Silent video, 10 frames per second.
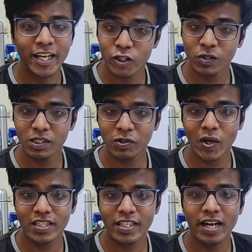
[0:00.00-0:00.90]
Thank you so much
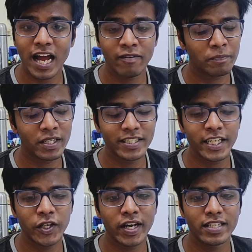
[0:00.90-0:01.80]
for watching. I would be
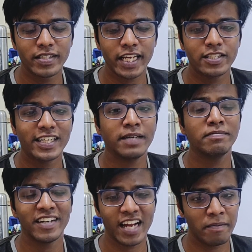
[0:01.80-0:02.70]
seeing you guys next
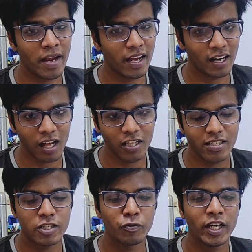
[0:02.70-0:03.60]
time when I make
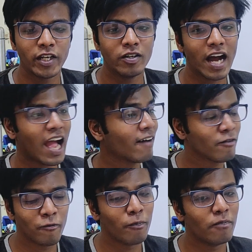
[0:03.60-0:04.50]
another such video. I
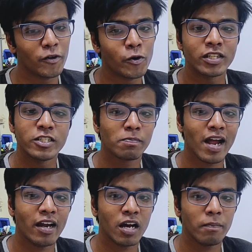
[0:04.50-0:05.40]
have a few
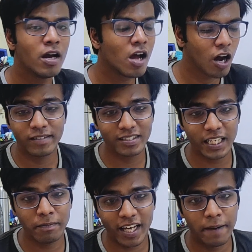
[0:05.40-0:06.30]
others planned up of
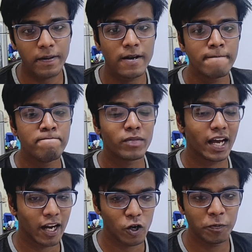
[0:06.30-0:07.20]
the same type,
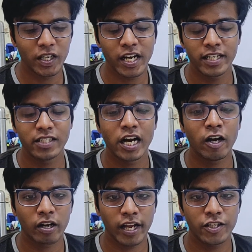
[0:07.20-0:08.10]
and I hope you
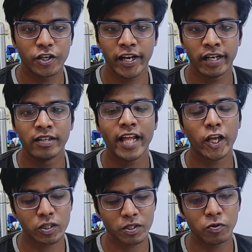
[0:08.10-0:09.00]
guys are gonna enjoy
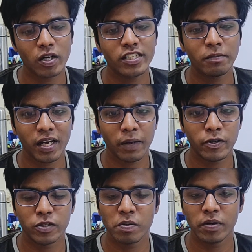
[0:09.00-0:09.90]
it. Thank you so much for watching.
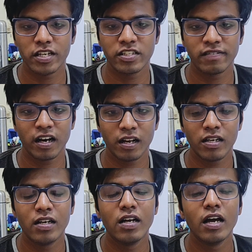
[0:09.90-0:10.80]
My name is Shubham
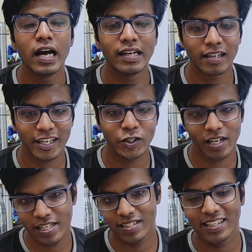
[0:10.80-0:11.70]
Kejriwal, and I'll
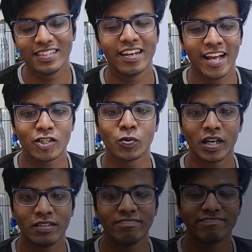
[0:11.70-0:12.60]
catch you guys in the
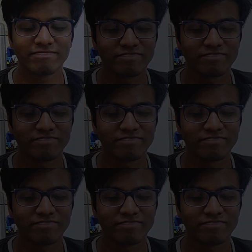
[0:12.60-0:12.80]
next one.